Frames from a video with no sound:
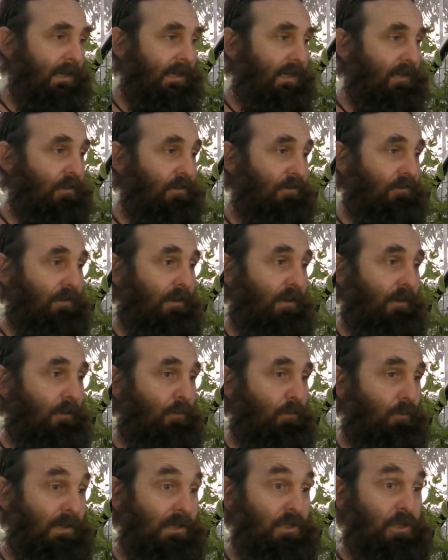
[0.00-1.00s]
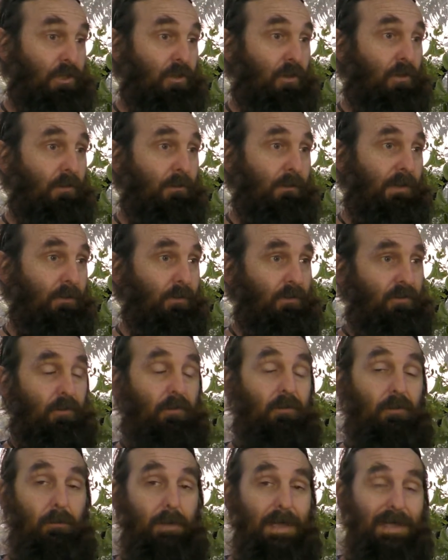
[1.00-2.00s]
He also reassured me, which
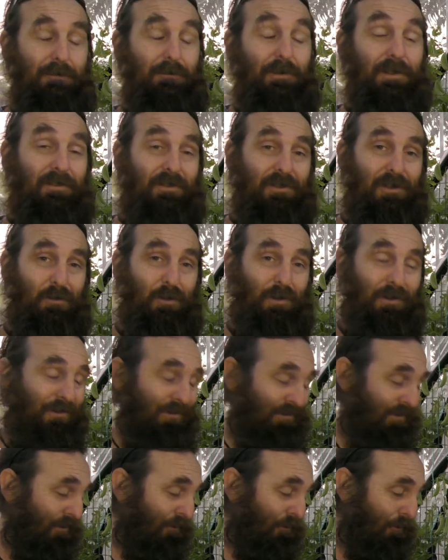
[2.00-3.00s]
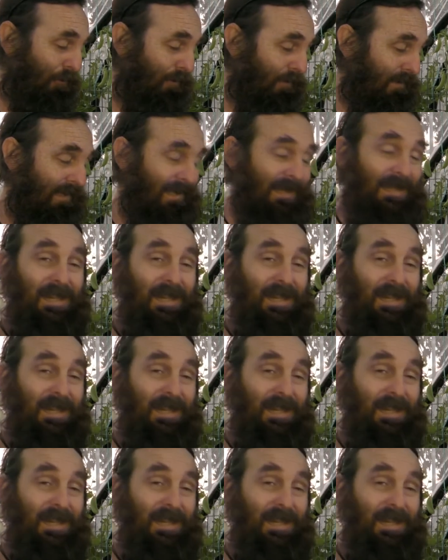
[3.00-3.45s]
was the main reason I wanted the talk,